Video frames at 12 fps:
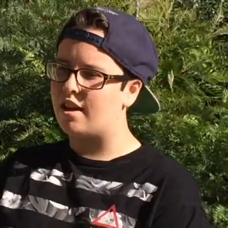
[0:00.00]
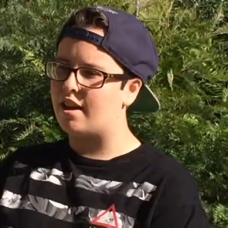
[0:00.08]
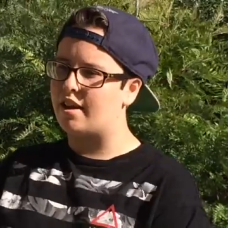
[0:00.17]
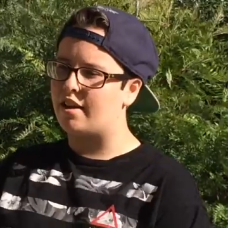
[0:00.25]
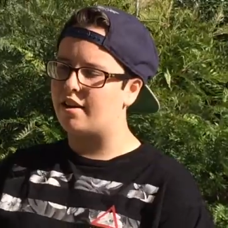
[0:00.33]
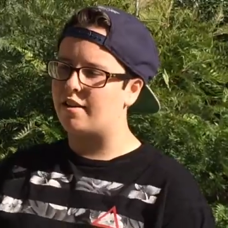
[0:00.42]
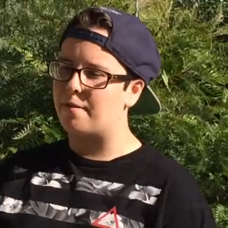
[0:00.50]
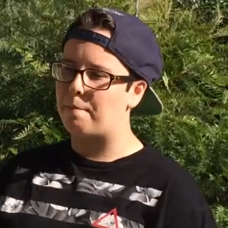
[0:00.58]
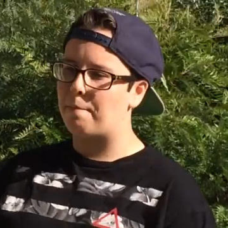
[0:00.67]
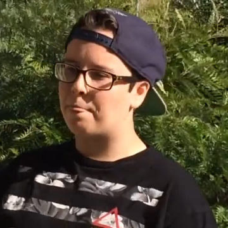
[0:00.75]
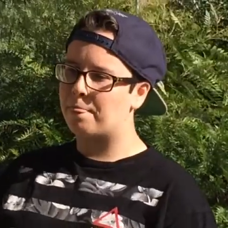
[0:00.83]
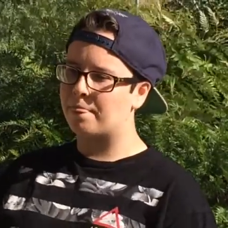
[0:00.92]
and
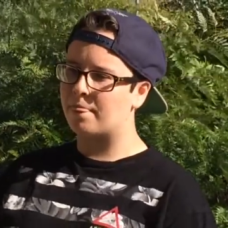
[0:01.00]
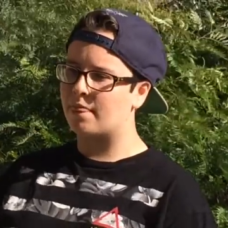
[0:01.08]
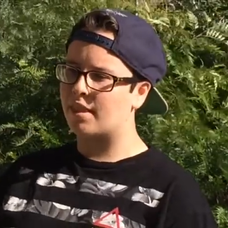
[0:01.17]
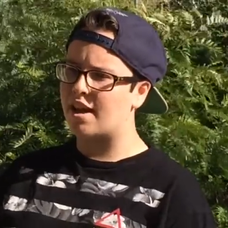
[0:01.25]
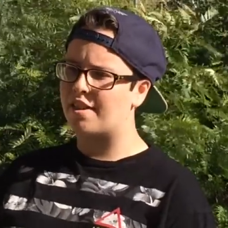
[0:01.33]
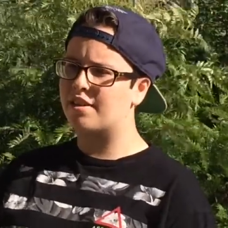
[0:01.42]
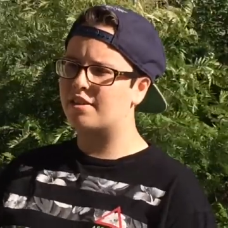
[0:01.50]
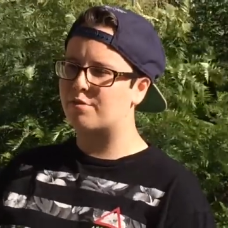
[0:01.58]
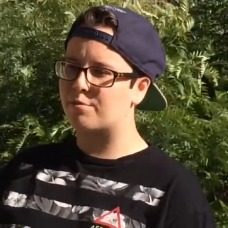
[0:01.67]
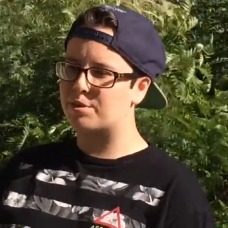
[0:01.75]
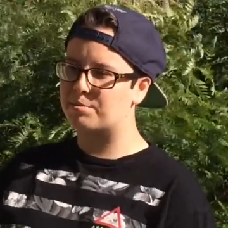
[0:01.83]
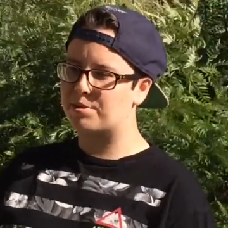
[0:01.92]
I think the
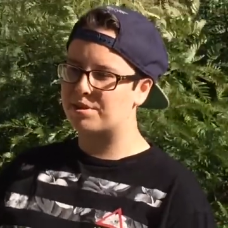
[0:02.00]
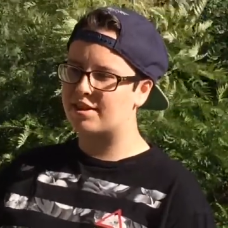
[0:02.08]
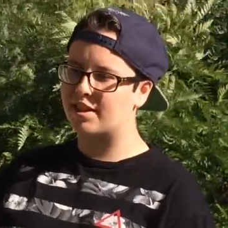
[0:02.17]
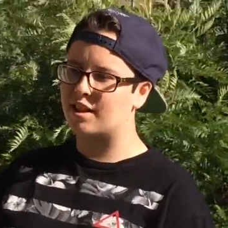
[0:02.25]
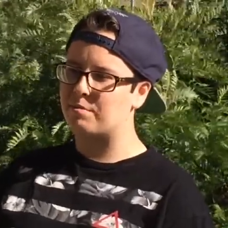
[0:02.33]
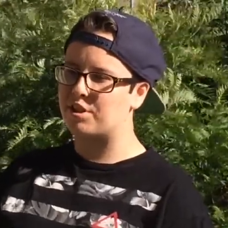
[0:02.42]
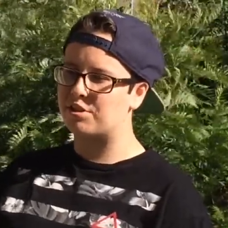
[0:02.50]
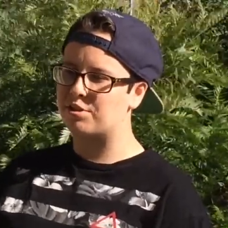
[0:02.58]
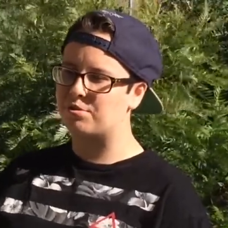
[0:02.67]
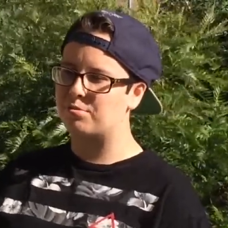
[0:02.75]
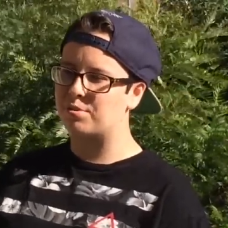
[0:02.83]
first person I came out to